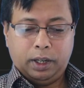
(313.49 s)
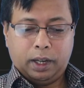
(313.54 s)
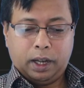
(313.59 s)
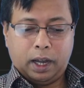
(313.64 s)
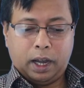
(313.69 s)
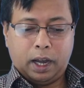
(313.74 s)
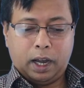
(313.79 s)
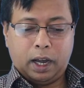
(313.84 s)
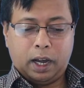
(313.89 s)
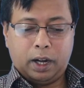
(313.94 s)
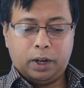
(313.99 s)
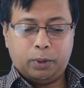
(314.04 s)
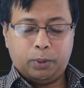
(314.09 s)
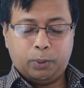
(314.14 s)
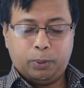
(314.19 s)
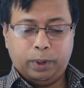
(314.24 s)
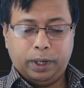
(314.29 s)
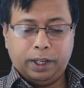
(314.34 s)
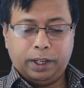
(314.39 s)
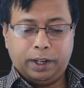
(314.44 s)
and
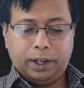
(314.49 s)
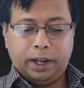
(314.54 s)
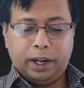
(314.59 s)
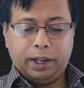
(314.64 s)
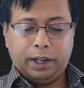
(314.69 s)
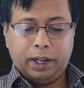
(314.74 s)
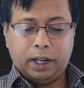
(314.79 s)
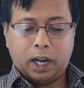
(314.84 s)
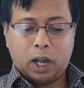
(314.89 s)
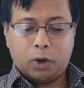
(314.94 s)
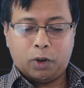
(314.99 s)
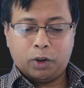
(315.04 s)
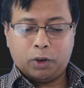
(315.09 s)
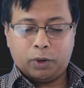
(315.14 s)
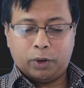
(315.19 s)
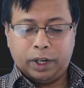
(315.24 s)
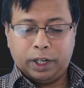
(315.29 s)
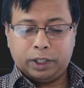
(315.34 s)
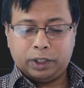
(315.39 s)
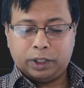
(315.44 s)
we created our
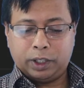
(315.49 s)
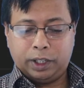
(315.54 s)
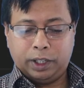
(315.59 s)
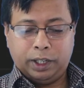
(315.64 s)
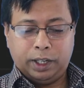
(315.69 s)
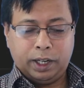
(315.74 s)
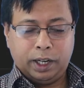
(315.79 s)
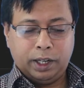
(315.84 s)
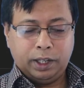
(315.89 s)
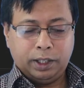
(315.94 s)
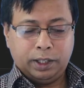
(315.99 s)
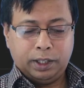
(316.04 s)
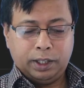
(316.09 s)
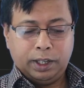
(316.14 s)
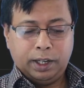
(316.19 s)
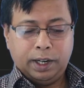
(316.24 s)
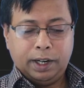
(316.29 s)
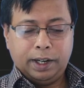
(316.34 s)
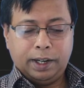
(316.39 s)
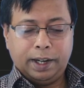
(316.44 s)
connection here.
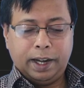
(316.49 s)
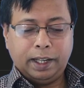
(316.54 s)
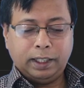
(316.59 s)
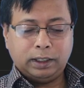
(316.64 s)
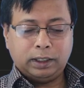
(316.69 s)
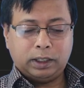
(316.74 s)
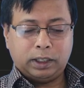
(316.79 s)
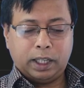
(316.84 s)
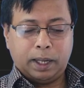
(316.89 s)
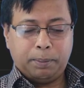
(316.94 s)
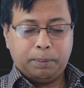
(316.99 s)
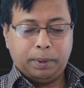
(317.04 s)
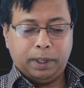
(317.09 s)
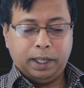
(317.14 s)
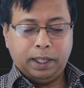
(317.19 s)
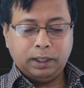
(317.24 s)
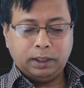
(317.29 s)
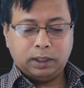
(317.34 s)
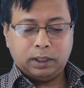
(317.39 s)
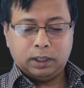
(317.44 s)
Next step
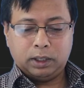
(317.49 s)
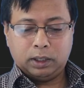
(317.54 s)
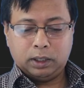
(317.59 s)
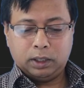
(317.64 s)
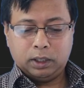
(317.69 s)
is